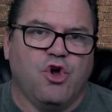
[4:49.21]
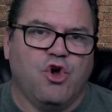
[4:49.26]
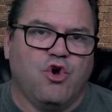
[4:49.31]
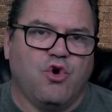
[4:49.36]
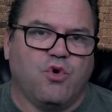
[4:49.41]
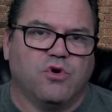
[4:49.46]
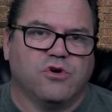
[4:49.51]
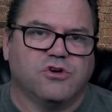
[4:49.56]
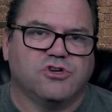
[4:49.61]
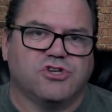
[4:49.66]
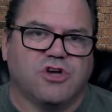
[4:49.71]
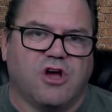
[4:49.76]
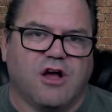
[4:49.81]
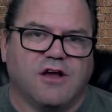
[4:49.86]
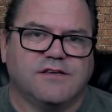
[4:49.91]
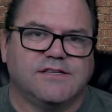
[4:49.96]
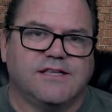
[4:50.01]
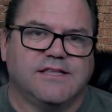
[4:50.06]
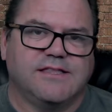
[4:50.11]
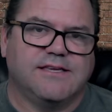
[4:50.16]
or
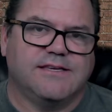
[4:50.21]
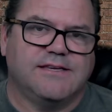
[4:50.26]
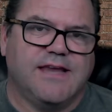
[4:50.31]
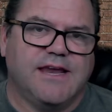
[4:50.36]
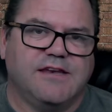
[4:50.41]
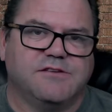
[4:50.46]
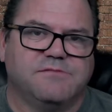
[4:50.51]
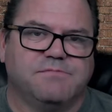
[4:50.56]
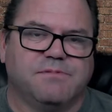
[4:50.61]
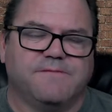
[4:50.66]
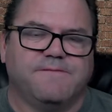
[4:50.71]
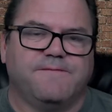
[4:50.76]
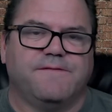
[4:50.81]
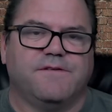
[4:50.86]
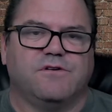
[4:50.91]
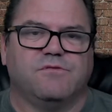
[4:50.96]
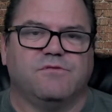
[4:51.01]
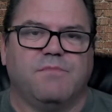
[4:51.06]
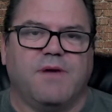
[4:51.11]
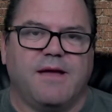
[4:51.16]
shocks that the data has been
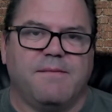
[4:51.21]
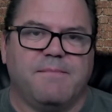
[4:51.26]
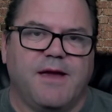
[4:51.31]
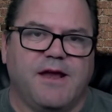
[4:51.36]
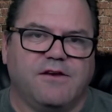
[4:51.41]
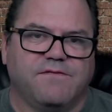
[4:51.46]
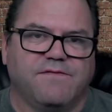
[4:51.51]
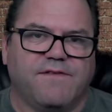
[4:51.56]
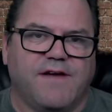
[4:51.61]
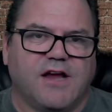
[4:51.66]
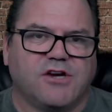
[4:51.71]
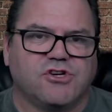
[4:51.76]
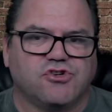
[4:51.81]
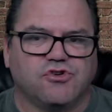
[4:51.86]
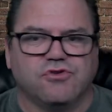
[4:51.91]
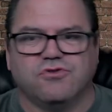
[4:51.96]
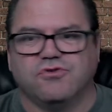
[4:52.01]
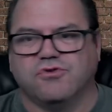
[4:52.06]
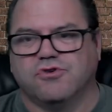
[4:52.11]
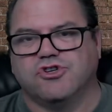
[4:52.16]
filled by a manufacturer
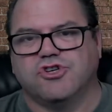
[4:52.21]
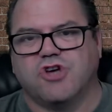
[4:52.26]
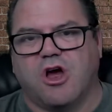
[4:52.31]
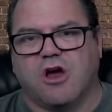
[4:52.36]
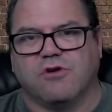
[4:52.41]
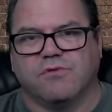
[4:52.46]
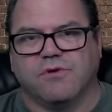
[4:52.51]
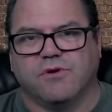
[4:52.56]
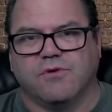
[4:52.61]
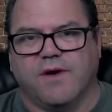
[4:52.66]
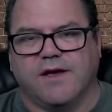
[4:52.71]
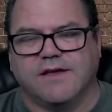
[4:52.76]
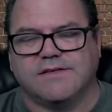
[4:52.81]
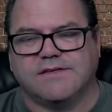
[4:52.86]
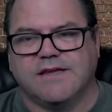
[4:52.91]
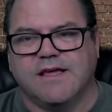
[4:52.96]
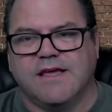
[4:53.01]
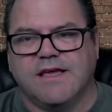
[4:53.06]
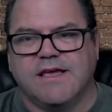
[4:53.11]
through a shock request.